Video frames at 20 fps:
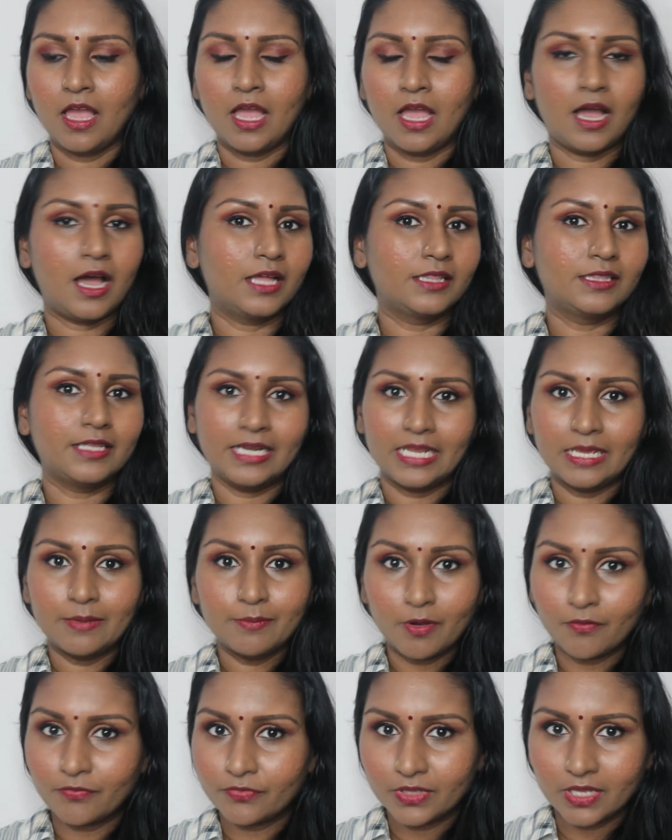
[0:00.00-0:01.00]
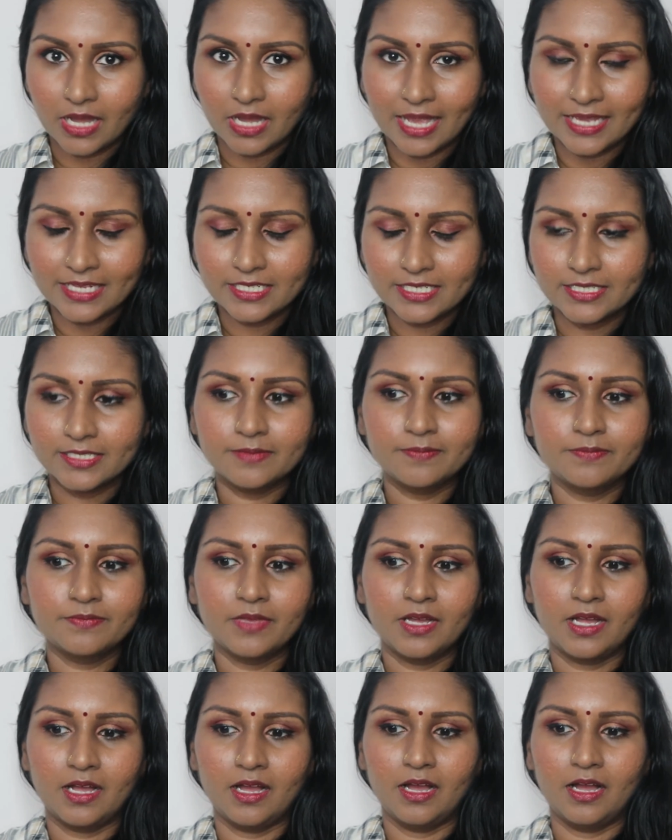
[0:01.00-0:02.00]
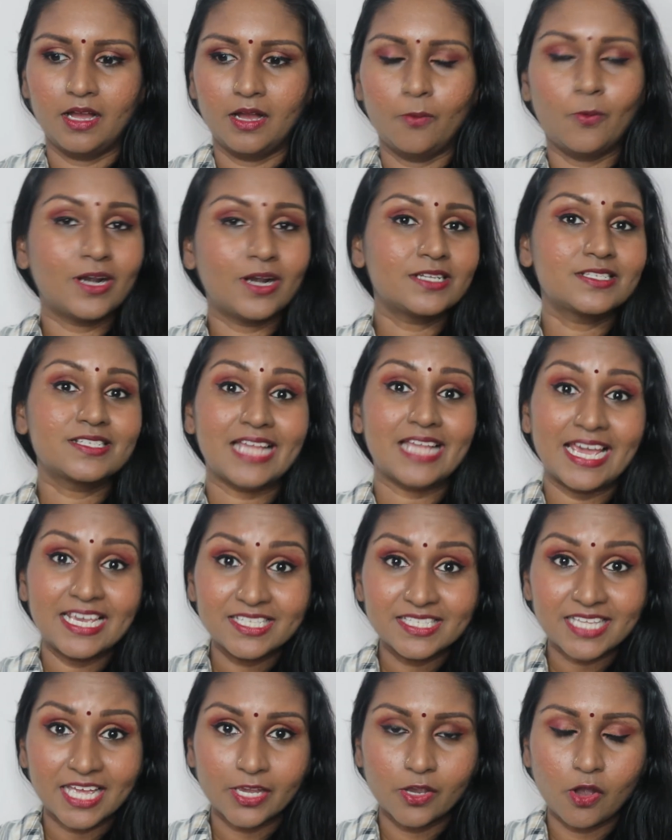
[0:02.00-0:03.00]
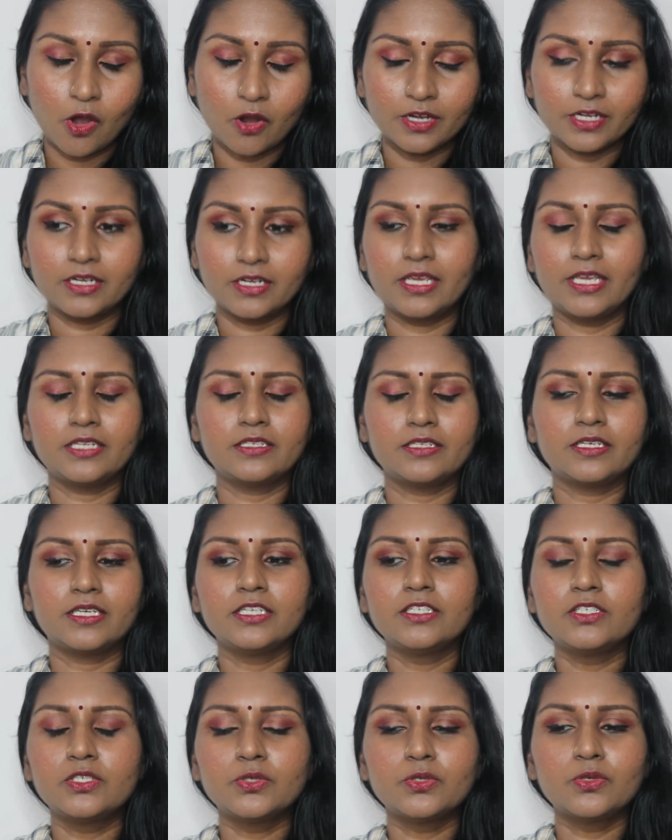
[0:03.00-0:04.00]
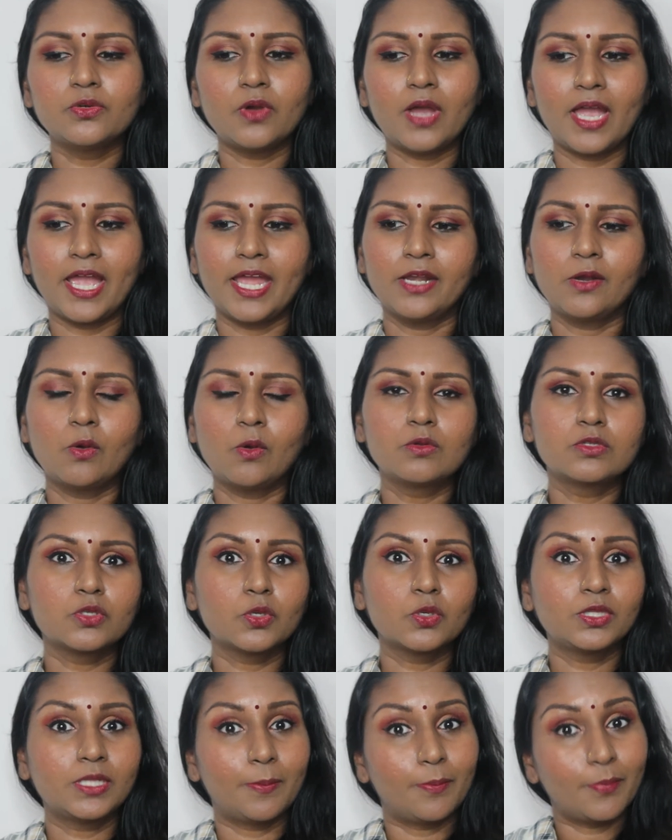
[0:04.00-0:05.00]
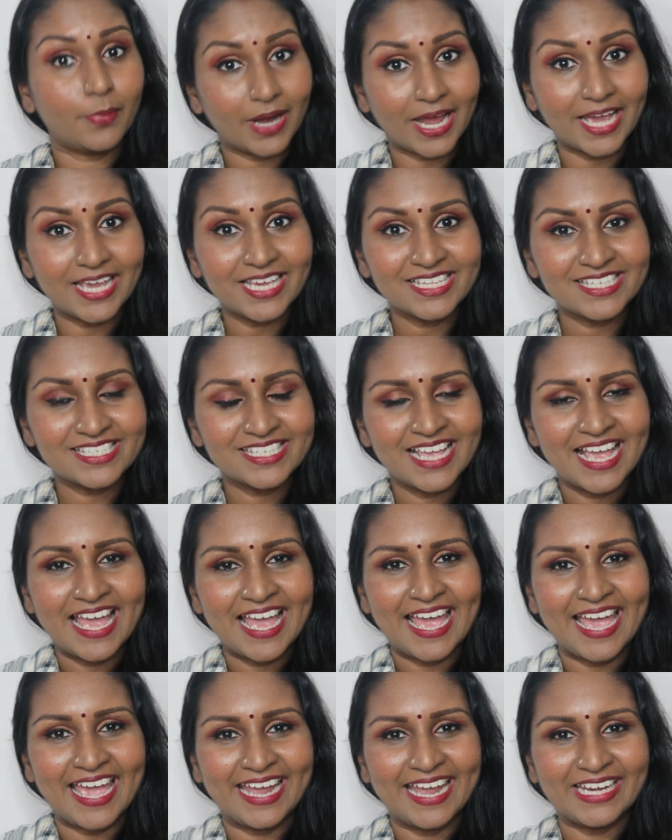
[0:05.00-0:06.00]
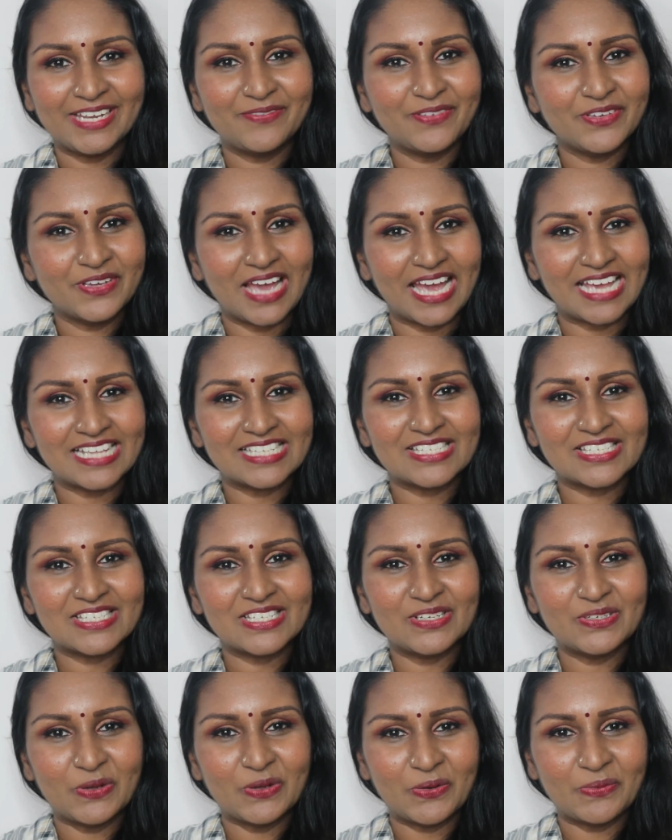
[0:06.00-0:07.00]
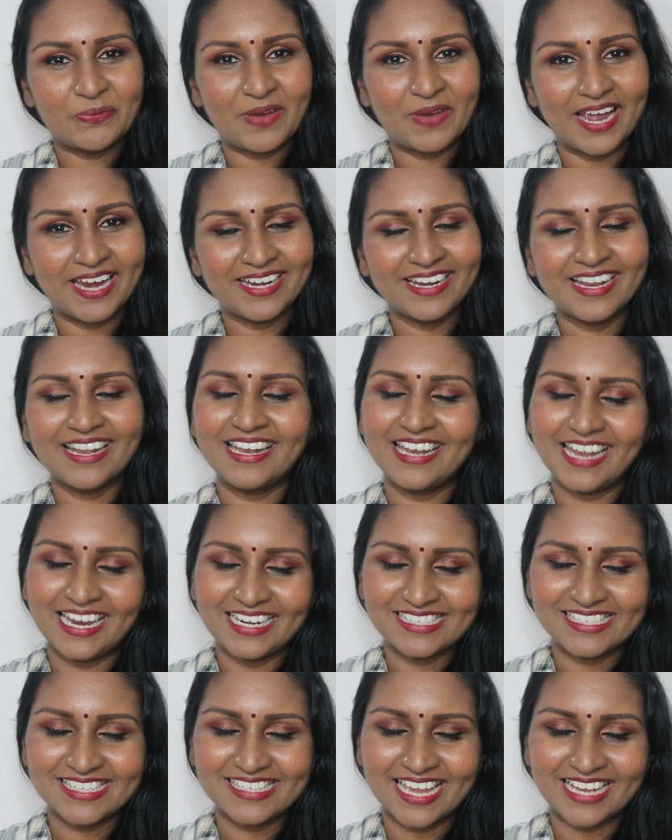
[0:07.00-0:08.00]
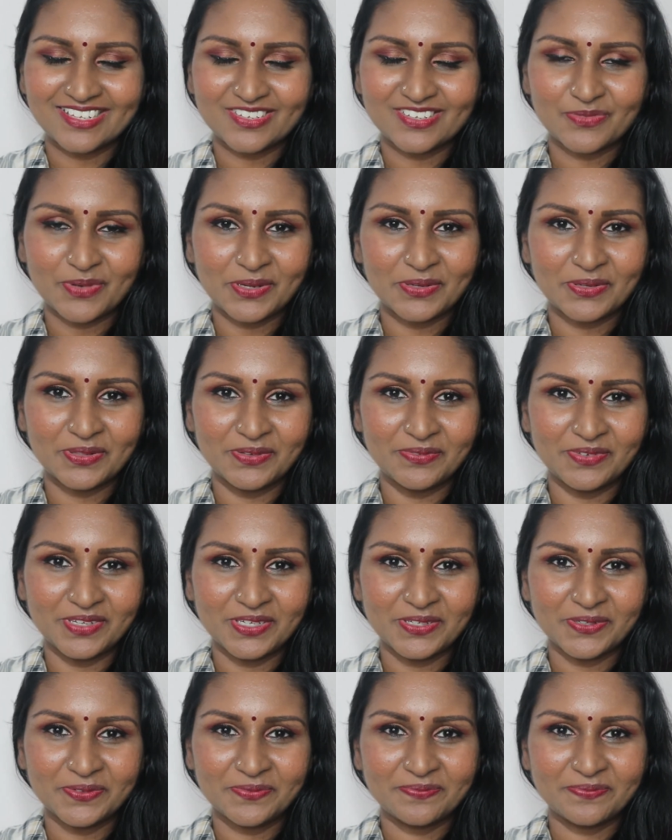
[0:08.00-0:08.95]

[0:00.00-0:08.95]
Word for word: uh, the name of the item, uh, what size I got it into and also the price and if you guys don't mind let's get straight to the video